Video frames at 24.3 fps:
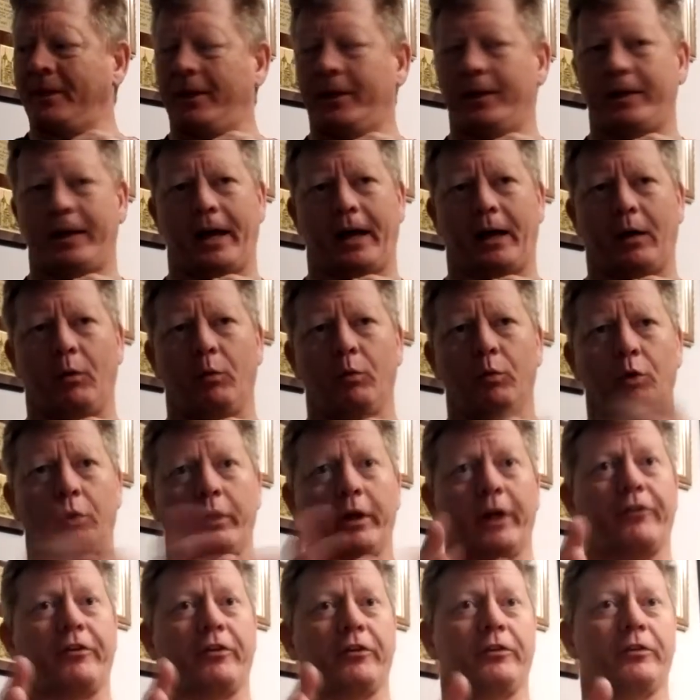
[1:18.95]
Now, we'll
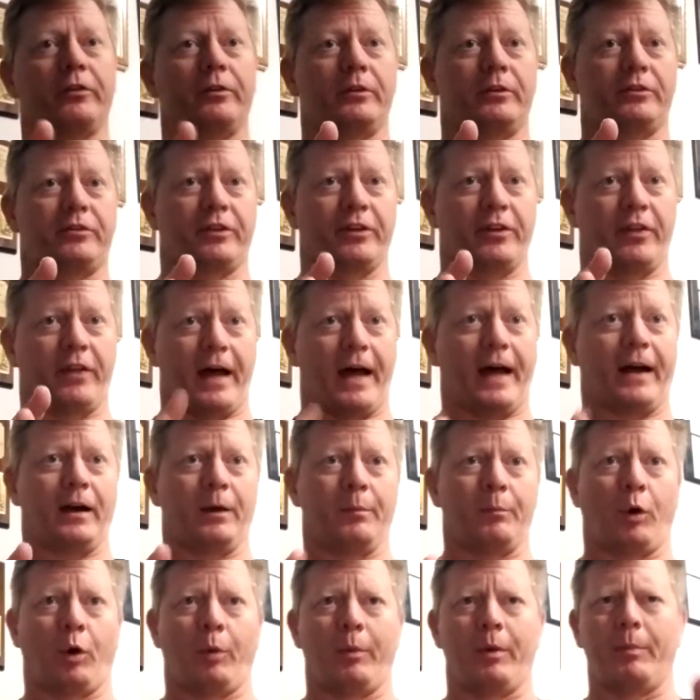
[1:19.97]
get to that in a
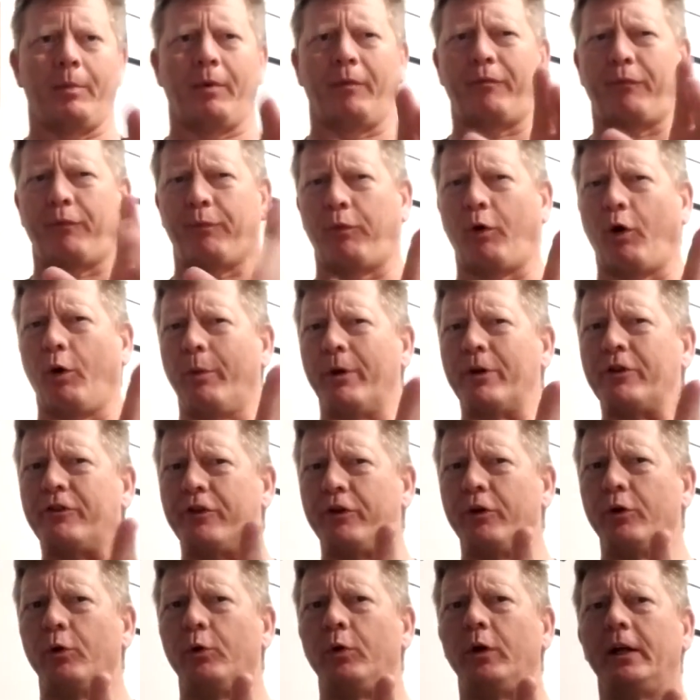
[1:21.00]
moment. Before we
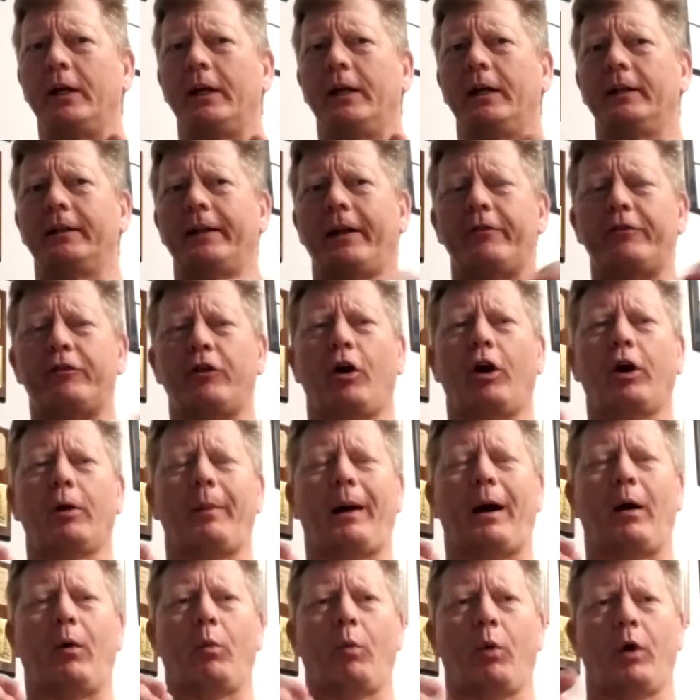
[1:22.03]
do, let's talk
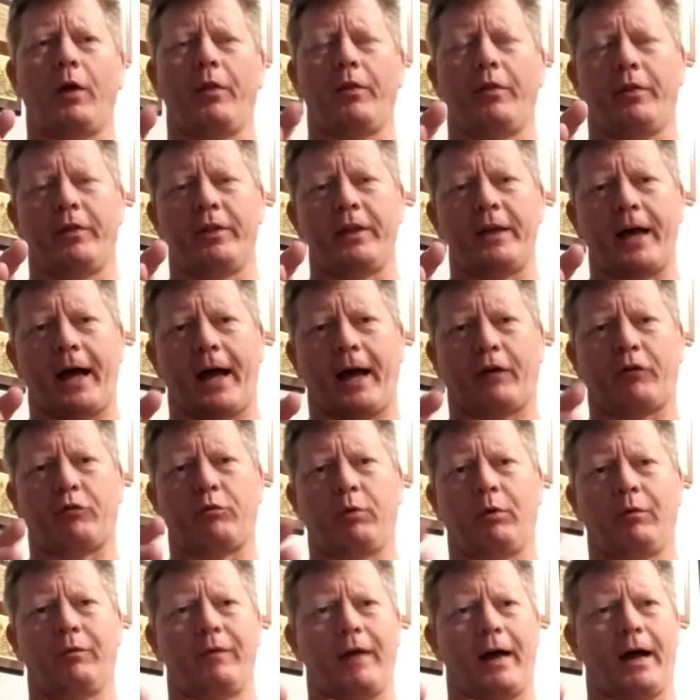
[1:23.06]
about what the
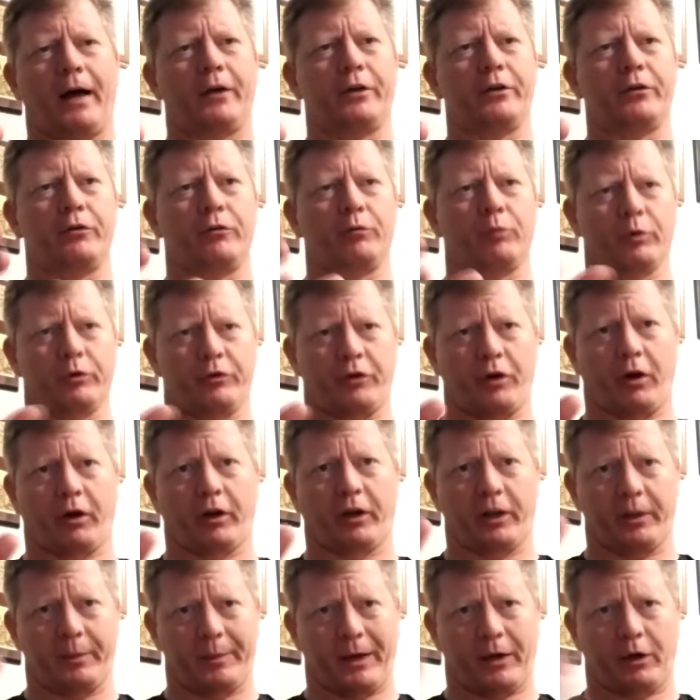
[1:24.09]
actual values we're
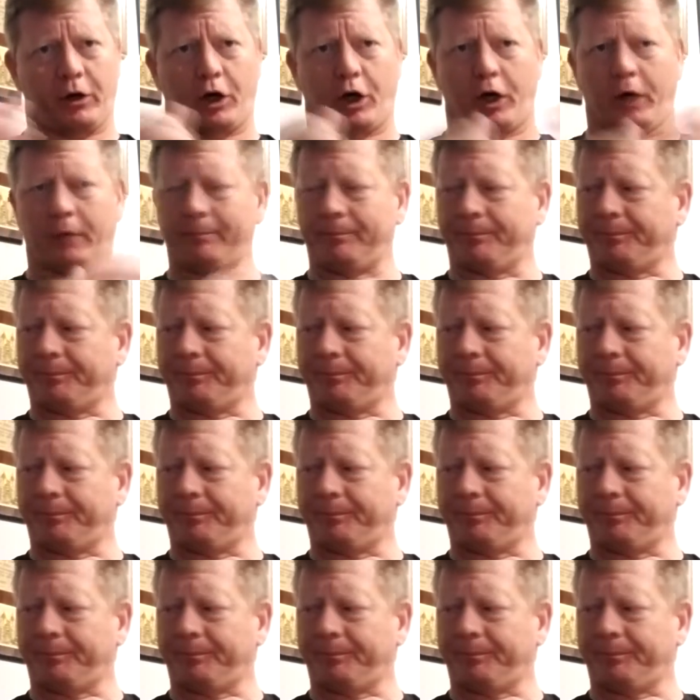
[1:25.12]
talking about are.